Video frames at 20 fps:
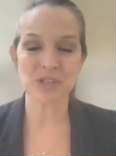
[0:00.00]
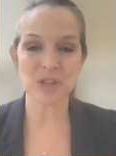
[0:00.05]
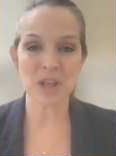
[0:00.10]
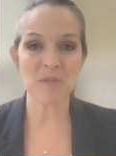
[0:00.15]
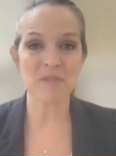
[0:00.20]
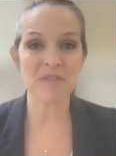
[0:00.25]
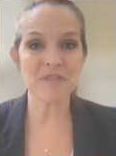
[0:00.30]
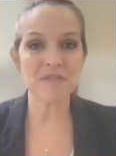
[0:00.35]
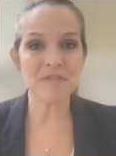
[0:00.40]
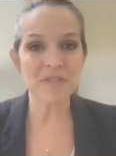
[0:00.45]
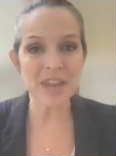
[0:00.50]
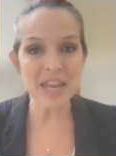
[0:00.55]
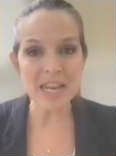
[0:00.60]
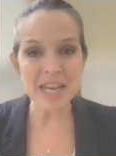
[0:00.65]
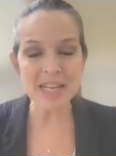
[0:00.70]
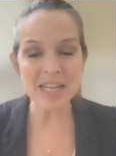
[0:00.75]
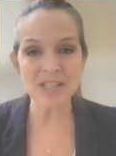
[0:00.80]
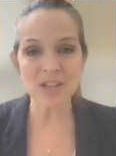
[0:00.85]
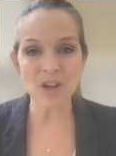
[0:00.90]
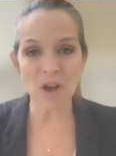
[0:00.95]
that
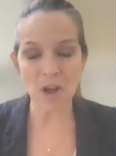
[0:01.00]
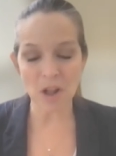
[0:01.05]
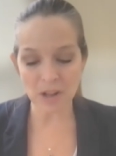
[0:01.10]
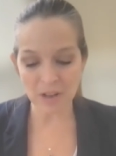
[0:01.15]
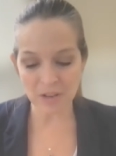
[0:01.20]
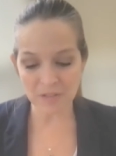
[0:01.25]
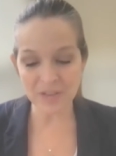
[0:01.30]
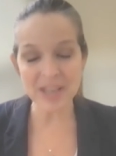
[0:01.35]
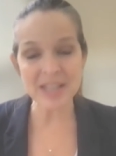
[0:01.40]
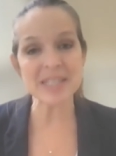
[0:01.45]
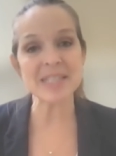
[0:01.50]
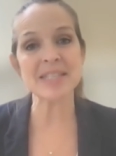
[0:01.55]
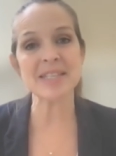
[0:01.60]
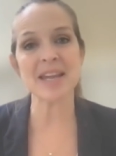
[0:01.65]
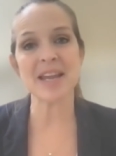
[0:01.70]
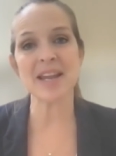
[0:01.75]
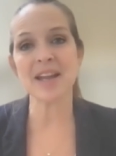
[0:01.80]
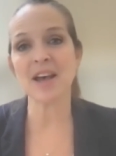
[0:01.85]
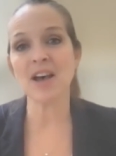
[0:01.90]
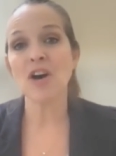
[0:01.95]
feeds all of its
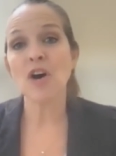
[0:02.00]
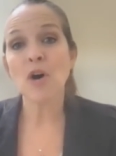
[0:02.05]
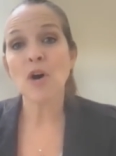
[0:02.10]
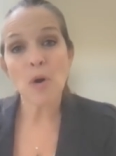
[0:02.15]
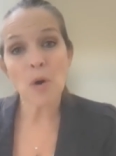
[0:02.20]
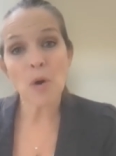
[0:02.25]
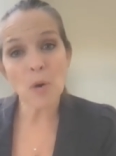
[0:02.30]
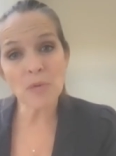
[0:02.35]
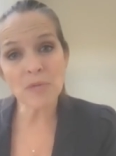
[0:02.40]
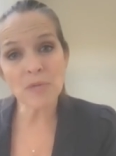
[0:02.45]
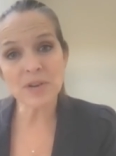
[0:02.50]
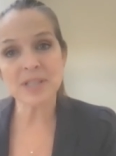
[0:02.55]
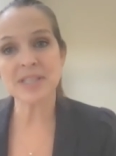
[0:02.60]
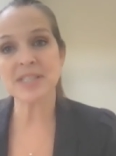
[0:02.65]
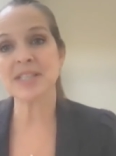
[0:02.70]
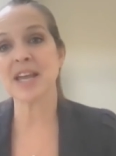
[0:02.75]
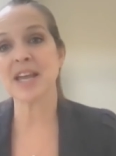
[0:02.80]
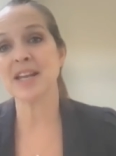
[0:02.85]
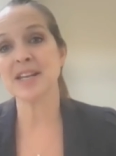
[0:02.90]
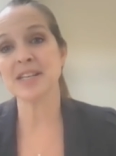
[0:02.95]
data over to
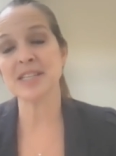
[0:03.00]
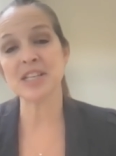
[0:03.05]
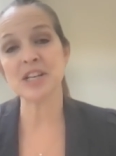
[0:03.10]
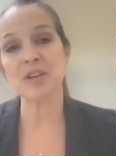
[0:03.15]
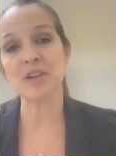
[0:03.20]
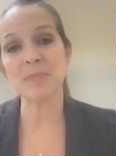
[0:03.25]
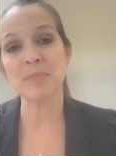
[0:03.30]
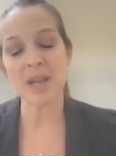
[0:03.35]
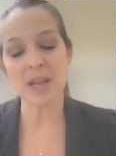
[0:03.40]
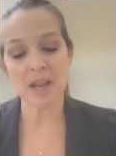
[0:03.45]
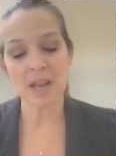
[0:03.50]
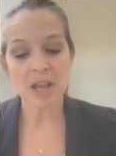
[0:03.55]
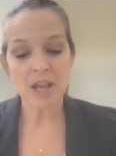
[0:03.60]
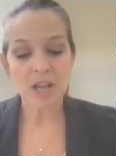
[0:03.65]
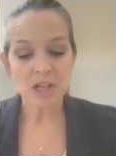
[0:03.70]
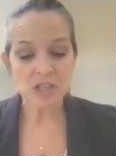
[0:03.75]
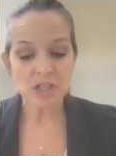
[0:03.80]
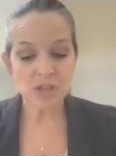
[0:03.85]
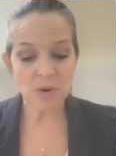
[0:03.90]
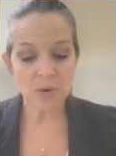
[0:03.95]
Science Near Me.
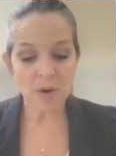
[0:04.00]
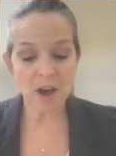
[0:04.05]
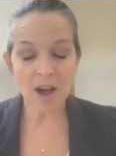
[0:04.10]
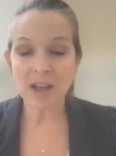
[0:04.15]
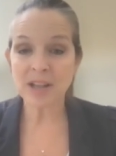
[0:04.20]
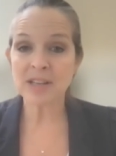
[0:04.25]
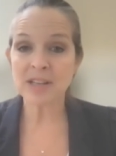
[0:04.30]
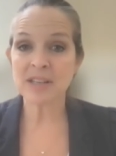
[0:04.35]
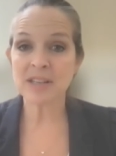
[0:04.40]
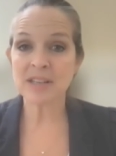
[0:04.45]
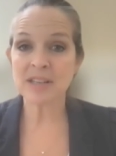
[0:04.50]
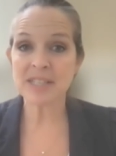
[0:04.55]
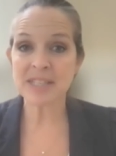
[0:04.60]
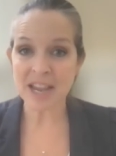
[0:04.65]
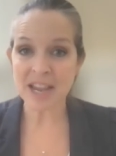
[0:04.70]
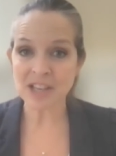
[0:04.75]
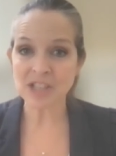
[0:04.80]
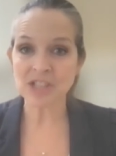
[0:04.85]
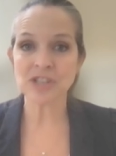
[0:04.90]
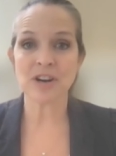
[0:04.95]
So on
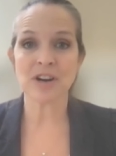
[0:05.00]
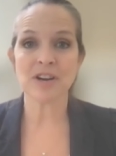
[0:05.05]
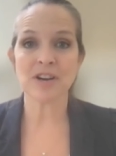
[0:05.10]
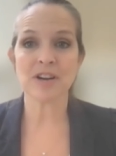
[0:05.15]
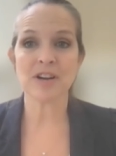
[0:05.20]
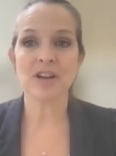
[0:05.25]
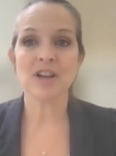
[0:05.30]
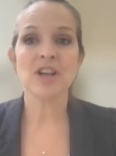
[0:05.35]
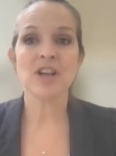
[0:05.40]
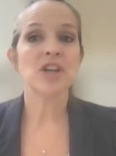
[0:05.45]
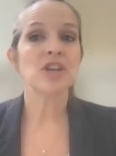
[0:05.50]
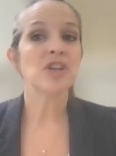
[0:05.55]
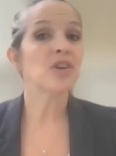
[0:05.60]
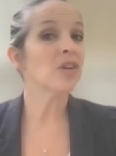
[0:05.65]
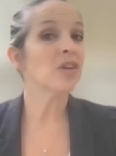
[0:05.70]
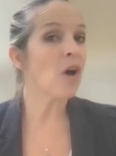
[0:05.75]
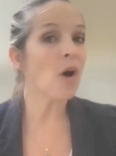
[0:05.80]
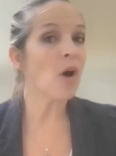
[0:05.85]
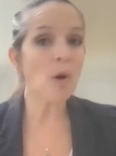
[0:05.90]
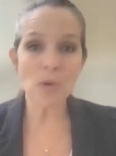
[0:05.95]
SciStarter,
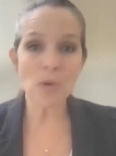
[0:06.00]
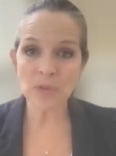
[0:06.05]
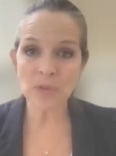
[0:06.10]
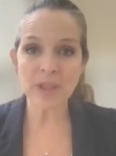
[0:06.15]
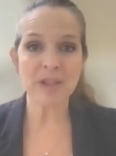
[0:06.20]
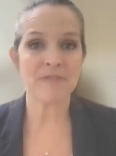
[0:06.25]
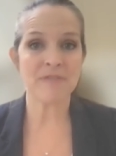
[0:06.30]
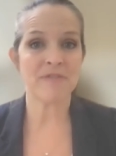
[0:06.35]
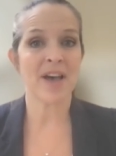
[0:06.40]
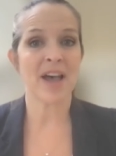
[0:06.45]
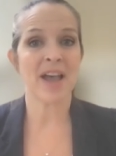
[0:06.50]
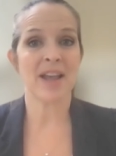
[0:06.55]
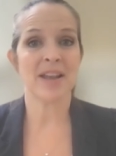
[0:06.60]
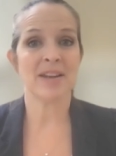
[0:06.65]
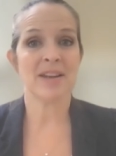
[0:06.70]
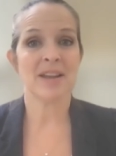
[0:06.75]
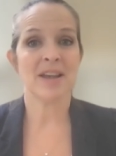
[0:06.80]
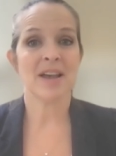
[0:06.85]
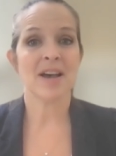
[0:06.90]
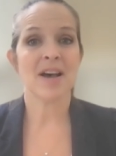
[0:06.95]
you'll only
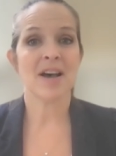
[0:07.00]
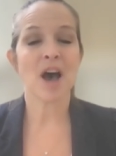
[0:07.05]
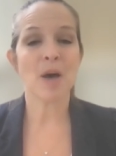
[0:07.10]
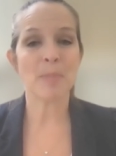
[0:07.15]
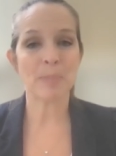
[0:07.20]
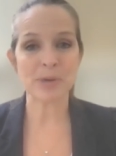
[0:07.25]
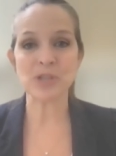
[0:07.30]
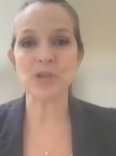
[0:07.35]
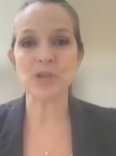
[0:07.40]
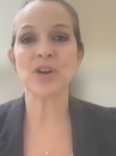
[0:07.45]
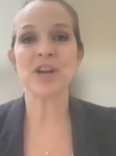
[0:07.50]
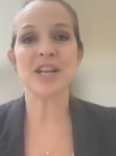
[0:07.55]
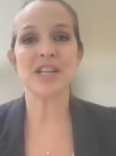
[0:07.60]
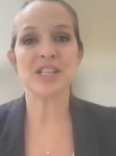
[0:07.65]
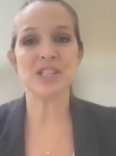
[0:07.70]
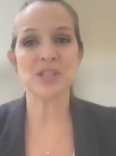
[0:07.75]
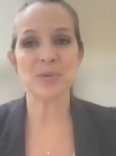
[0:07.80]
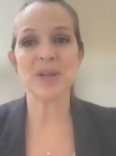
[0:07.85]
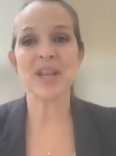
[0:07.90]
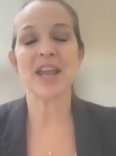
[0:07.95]
find opportunities
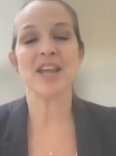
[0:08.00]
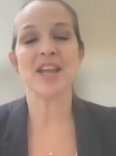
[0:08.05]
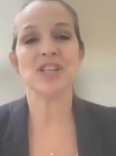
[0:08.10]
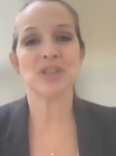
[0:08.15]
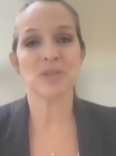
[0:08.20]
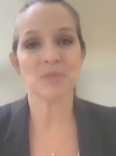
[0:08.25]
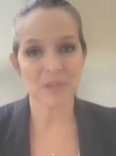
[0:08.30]
to engage in